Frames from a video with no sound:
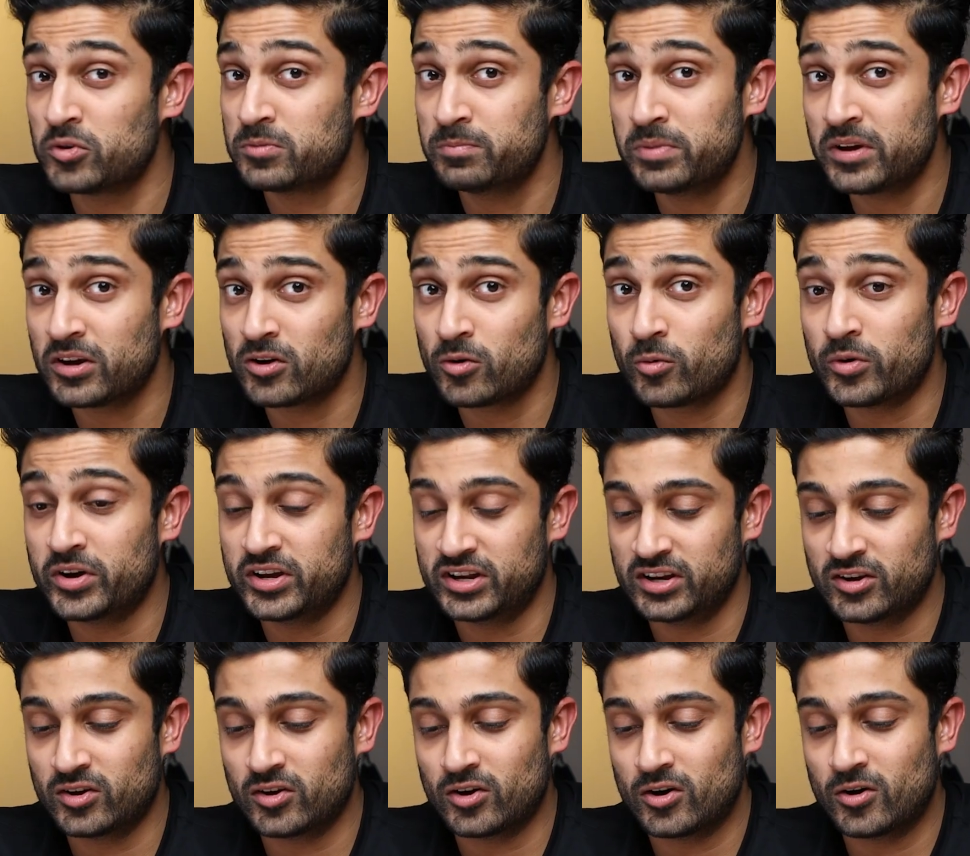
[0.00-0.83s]
But with
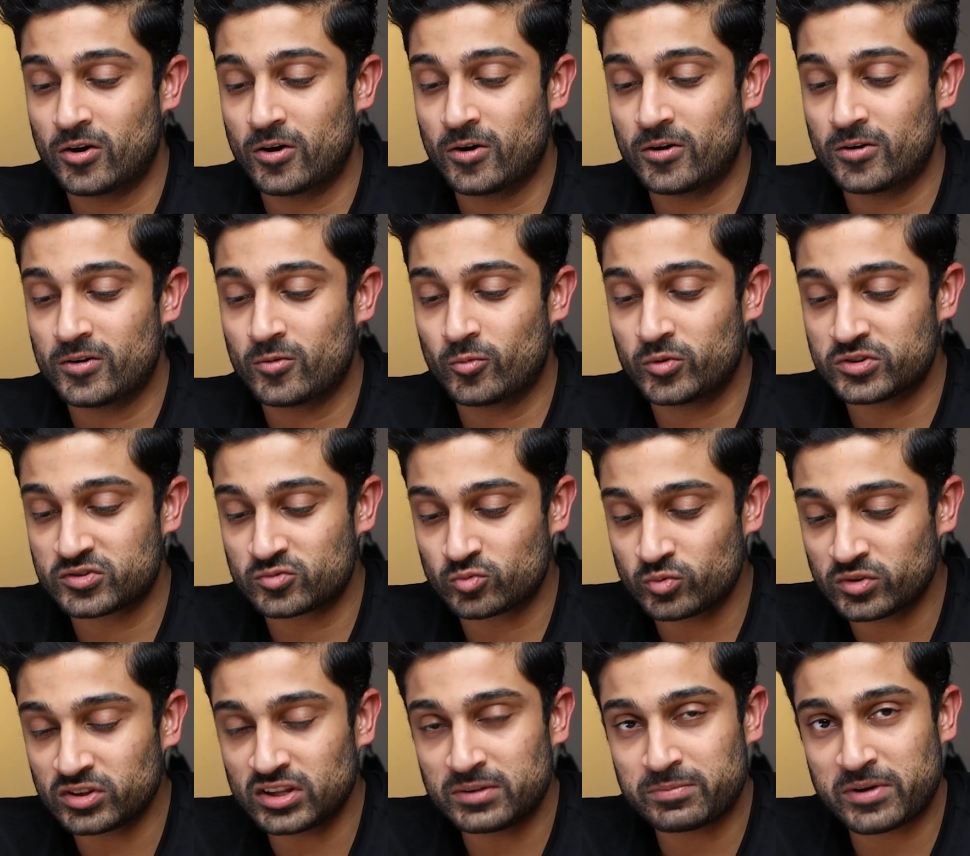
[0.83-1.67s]
Bitcoin,
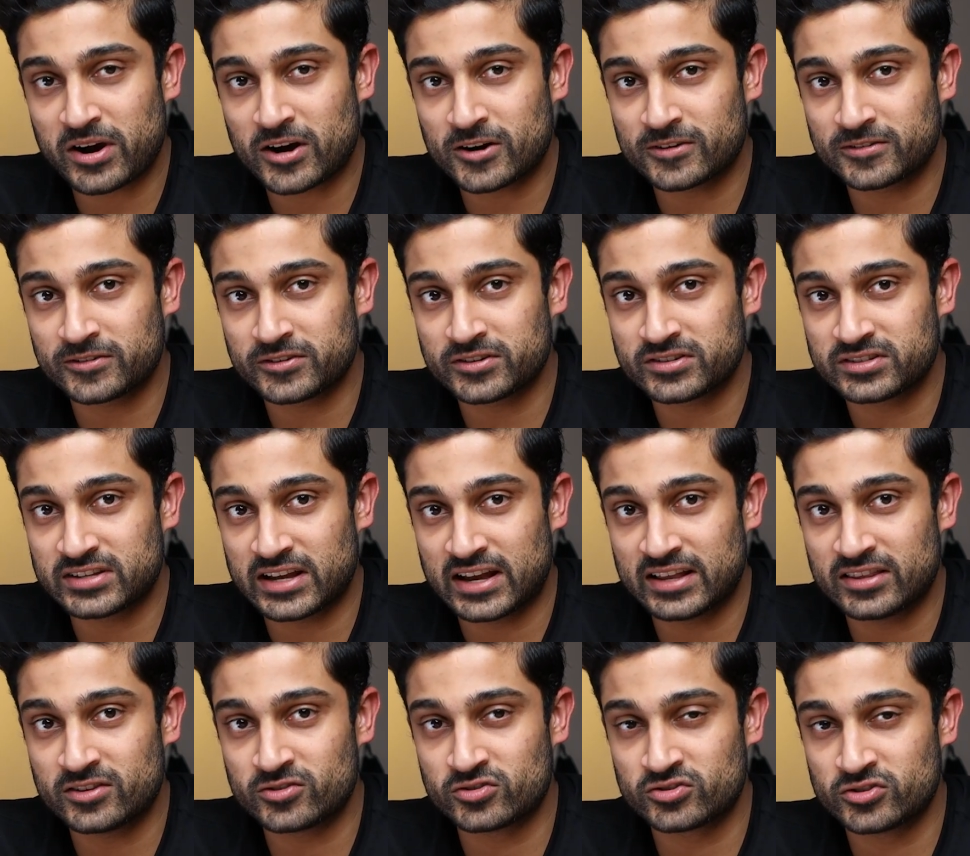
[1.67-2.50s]
what's really powerful is
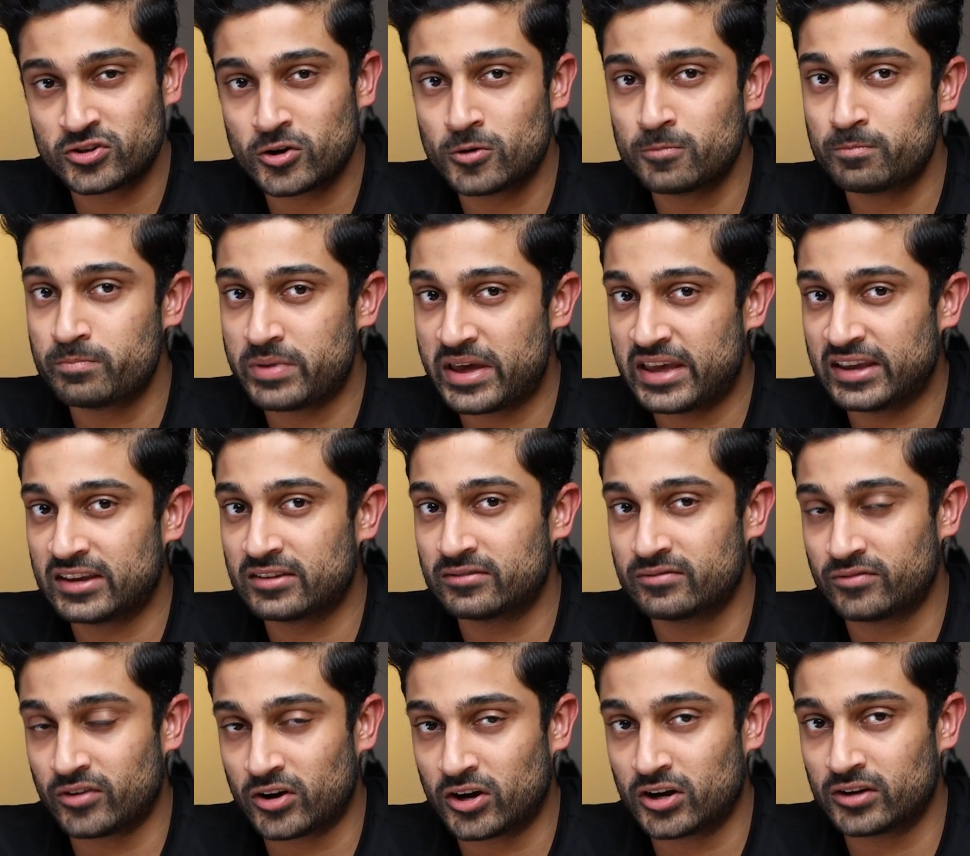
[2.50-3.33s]
that there's no
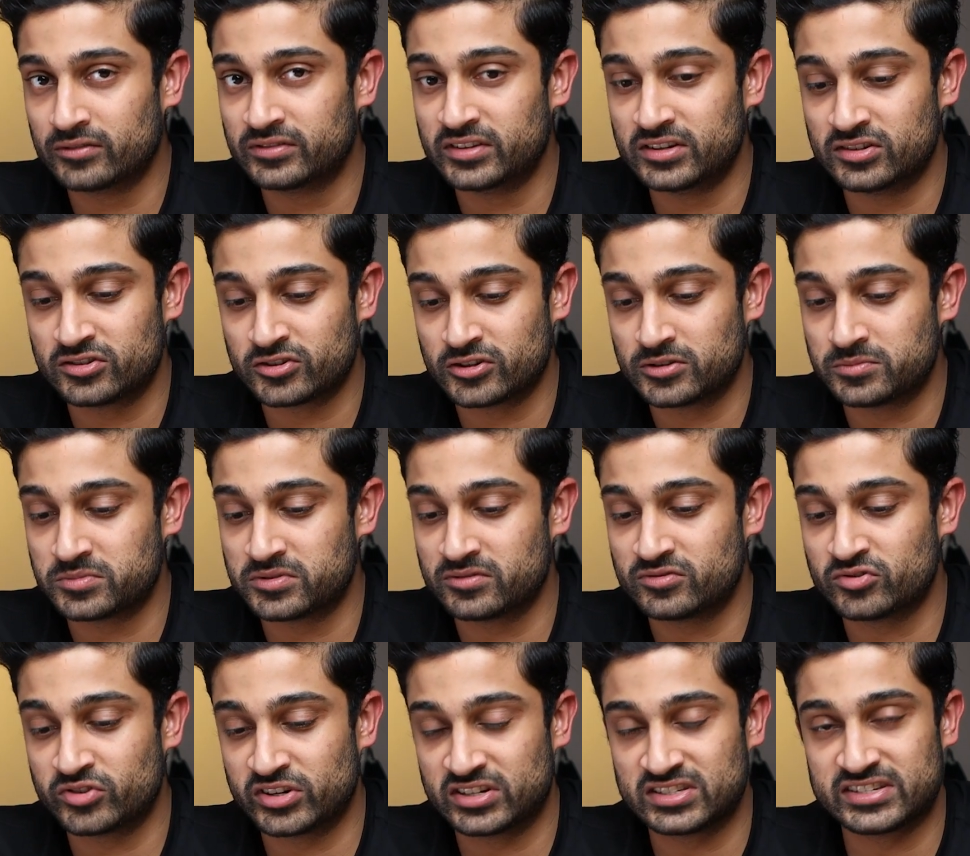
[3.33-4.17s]
bank involved in
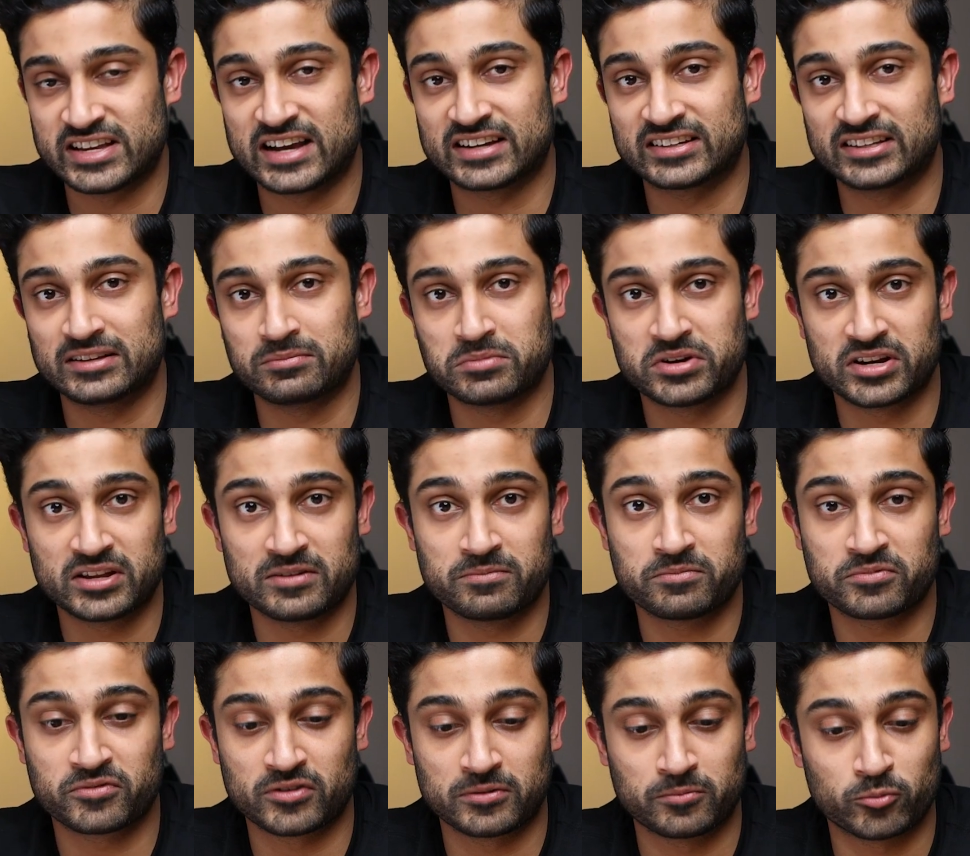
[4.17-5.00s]
terms of transacting
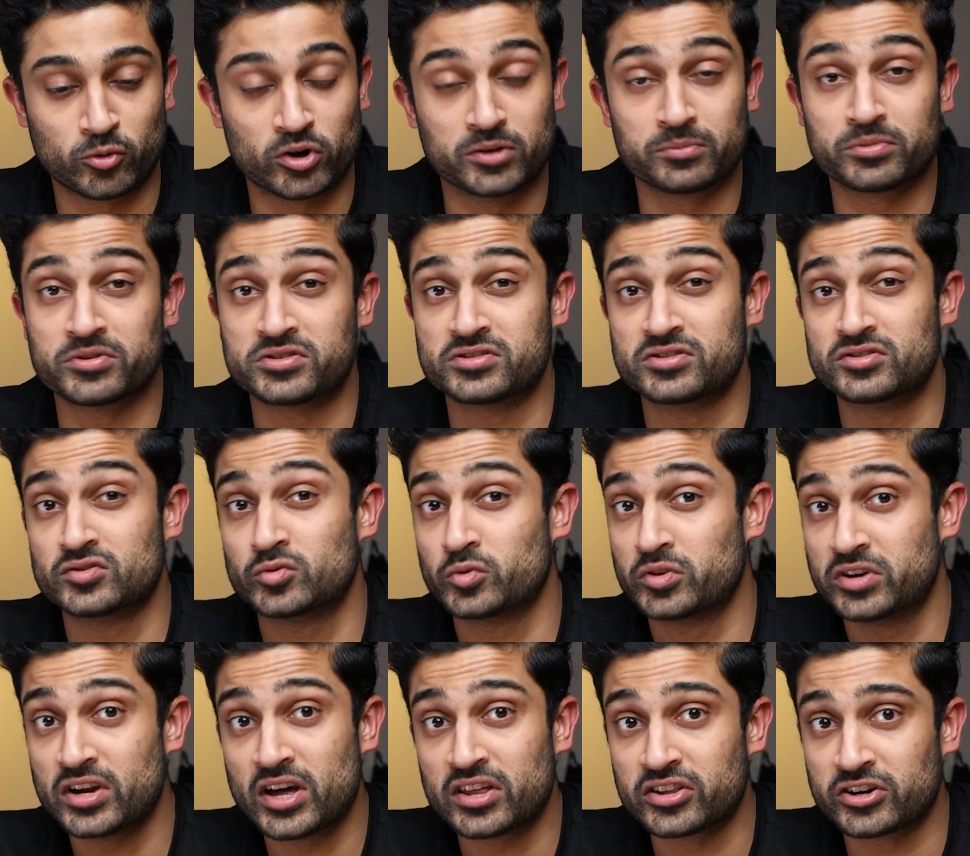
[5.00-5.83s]
money from one person
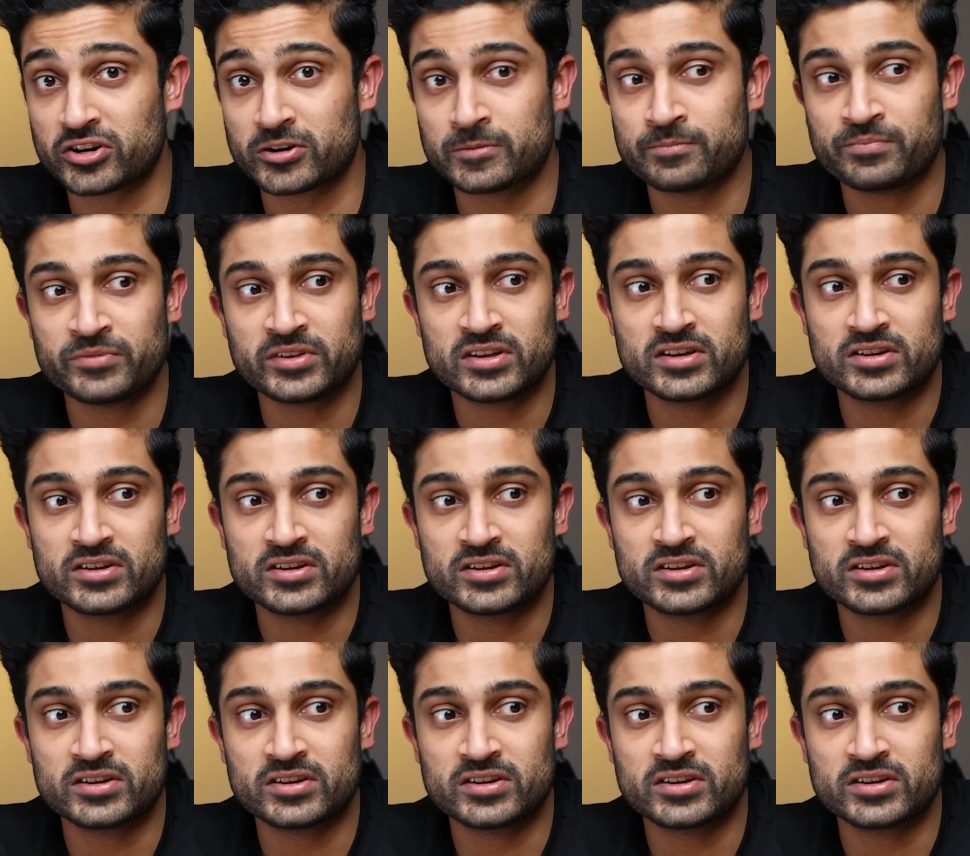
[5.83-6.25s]
to another.